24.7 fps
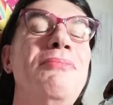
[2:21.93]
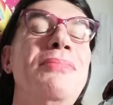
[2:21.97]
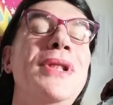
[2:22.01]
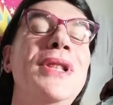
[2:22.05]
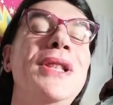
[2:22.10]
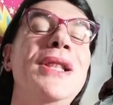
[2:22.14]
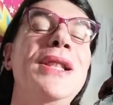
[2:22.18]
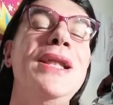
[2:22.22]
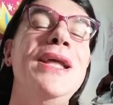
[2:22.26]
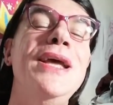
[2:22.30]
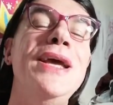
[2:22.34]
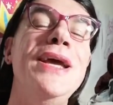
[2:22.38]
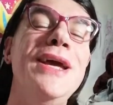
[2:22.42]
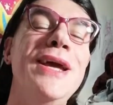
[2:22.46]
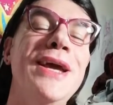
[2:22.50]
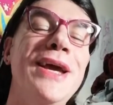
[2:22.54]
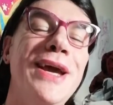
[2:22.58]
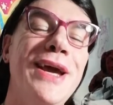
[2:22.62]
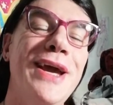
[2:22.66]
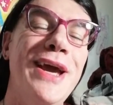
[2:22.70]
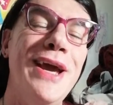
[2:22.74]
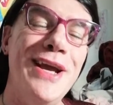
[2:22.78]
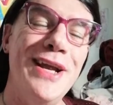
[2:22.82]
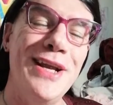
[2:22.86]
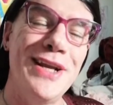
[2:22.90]

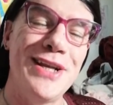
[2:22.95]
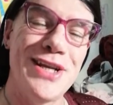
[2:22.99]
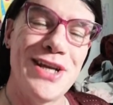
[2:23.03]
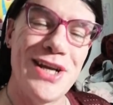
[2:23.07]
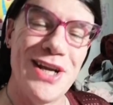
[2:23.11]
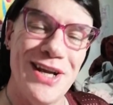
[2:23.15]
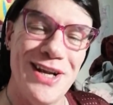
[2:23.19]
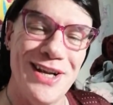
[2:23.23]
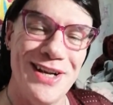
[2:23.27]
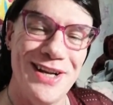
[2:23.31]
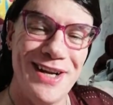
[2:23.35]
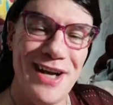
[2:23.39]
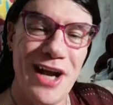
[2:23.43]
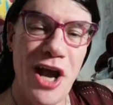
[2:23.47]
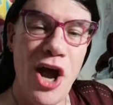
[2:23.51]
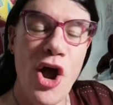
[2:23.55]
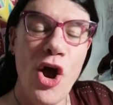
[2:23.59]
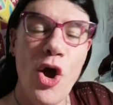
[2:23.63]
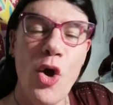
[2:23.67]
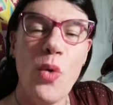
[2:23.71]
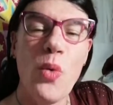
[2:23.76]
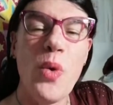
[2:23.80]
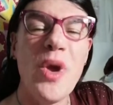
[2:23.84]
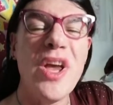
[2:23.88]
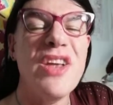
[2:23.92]
Bleach.
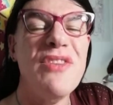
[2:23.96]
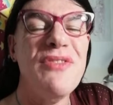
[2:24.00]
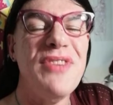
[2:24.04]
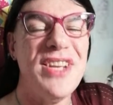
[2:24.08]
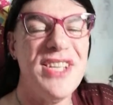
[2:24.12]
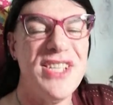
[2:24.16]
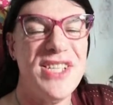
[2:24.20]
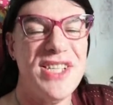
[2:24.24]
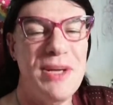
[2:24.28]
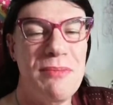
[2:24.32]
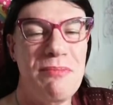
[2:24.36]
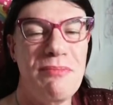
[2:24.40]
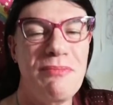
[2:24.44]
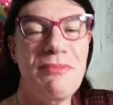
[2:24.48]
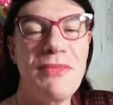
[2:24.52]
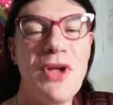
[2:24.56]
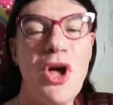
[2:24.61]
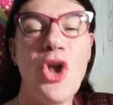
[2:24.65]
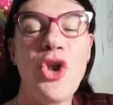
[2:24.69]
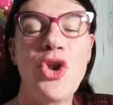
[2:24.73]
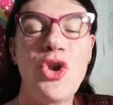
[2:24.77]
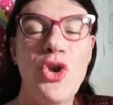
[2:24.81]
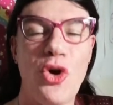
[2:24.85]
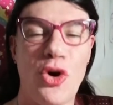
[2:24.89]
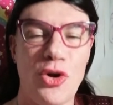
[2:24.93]
We convinced him
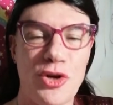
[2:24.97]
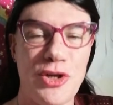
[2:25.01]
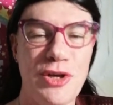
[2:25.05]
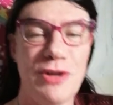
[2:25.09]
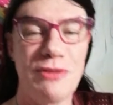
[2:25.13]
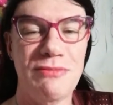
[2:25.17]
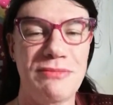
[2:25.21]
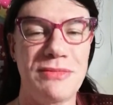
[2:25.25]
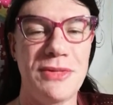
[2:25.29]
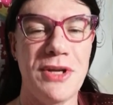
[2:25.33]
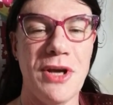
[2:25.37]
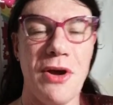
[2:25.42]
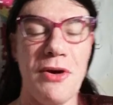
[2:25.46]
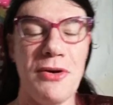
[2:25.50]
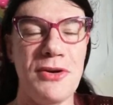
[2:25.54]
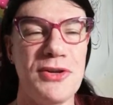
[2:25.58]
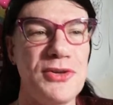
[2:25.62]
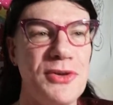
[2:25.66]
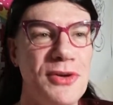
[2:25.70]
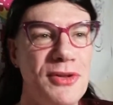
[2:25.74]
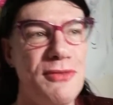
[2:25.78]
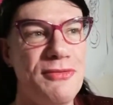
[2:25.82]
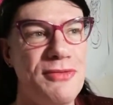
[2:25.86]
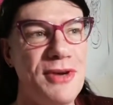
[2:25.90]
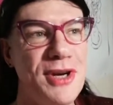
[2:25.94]
not to go and
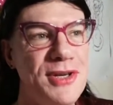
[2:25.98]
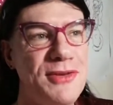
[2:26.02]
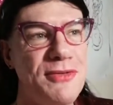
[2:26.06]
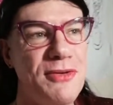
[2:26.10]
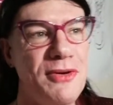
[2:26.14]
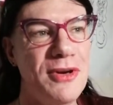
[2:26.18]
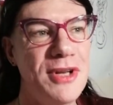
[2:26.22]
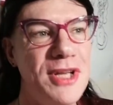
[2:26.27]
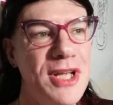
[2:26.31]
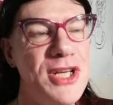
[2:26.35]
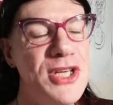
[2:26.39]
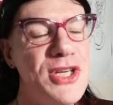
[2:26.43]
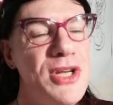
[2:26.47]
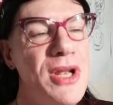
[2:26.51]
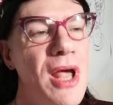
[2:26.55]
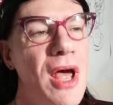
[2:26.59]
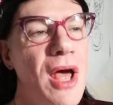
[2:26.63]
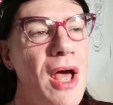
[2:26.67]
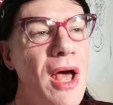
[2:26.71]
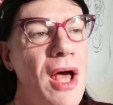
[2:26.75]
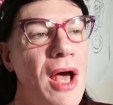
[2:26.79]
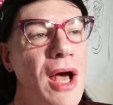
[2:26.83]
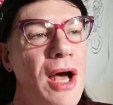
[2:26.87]
join the French Foreign Legion.